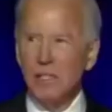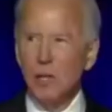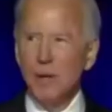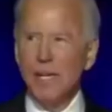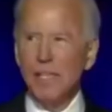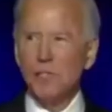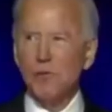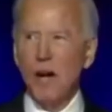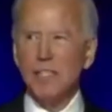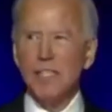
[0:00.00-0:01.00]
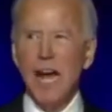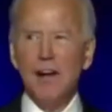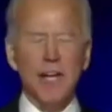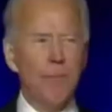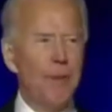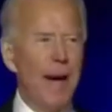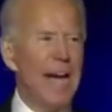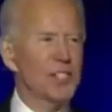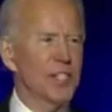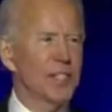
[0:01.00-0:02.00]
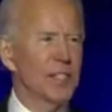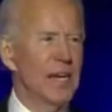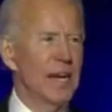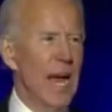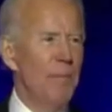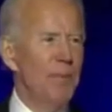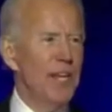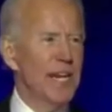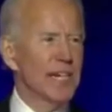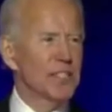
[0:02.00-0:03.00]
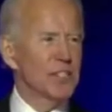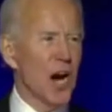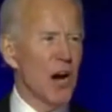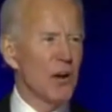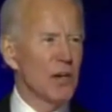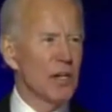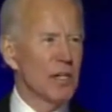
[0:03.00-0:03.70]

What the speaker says: It will be constructed out of compassion, empathy, and concern.